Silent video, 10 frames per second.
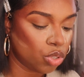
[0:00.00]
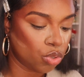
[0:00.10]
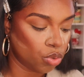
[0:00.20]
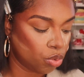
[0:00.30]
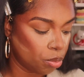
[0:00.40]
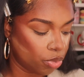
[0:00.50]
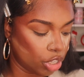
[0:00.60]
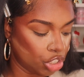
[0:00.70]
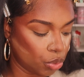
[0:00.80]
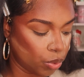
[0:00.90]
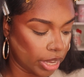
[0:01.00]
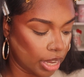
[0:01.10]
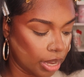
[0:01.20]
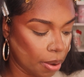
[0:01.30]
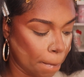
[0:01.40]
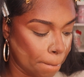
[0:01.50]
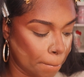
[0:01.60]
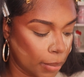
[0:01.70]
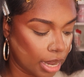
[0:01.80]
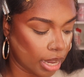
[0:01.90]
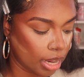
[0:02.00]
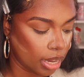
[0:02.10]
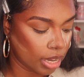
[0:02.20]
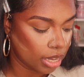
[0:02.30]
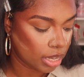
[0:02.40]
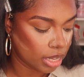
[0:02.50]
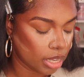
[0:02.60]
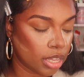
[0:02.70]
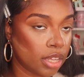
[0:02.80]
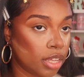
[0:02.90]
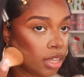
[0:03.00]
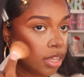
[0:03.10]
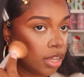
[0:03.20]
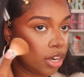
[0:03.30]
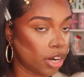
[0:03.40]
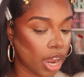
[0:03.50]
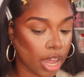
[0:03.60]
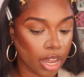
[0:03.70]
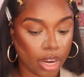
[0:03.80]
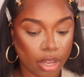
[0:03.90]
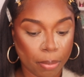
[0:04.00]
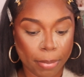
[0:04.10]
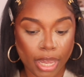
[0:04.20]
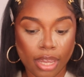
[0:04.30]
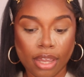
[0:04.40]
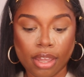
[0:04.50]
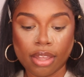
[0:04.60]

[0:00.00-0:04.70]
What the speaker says: to brush away my under eye bake.